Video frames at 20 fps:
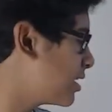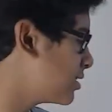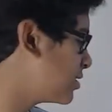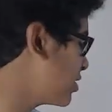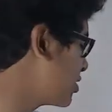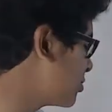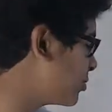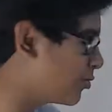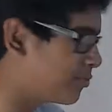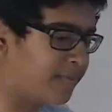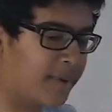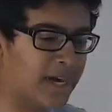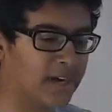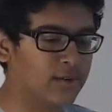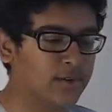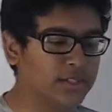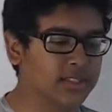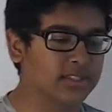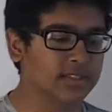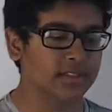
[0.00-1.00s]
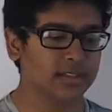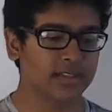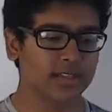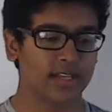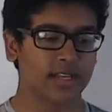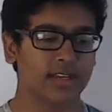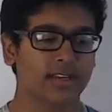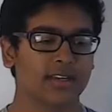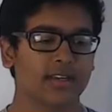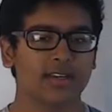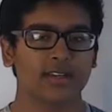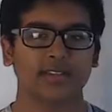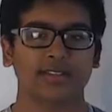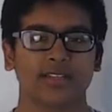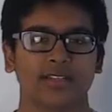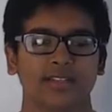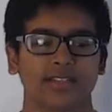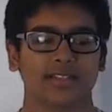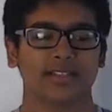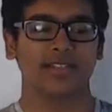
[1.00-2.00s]
could just move backwards.
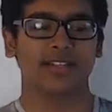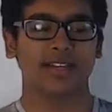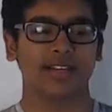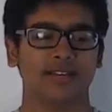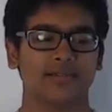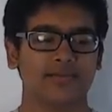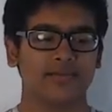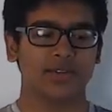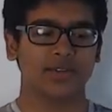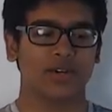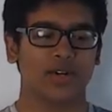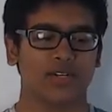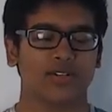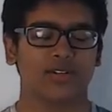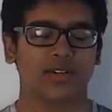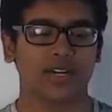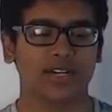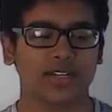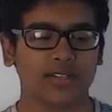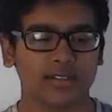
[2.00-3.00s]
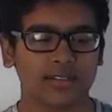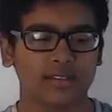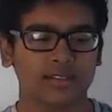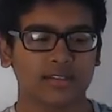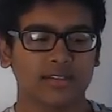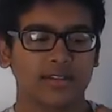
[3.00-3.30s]
See that? Dragon.